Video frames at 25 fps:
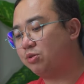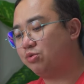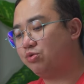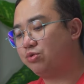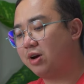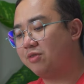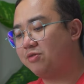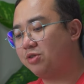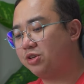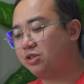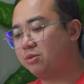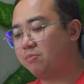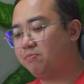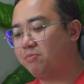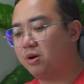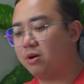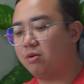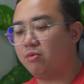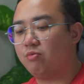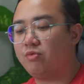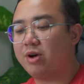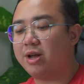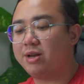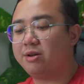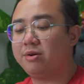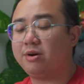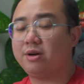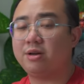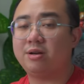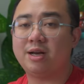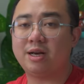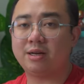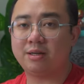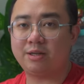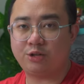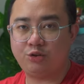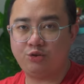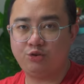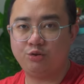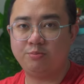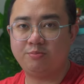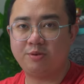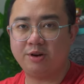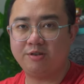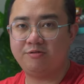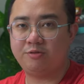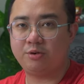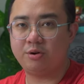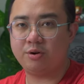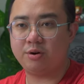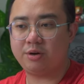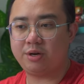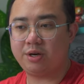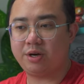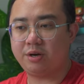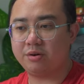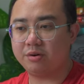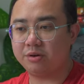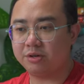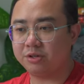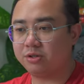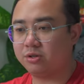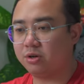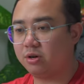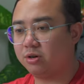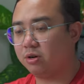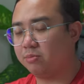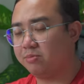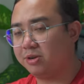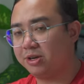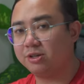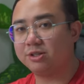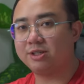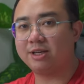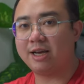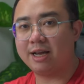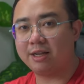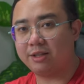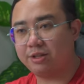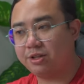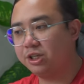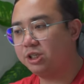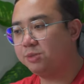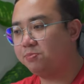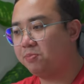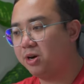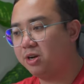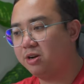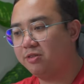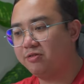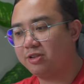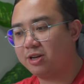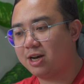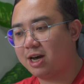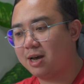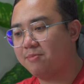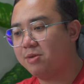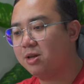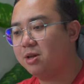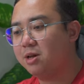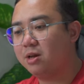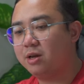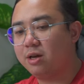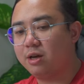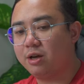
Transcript: driver support when you connect the 2.4 gigahertz dongle because at this point of time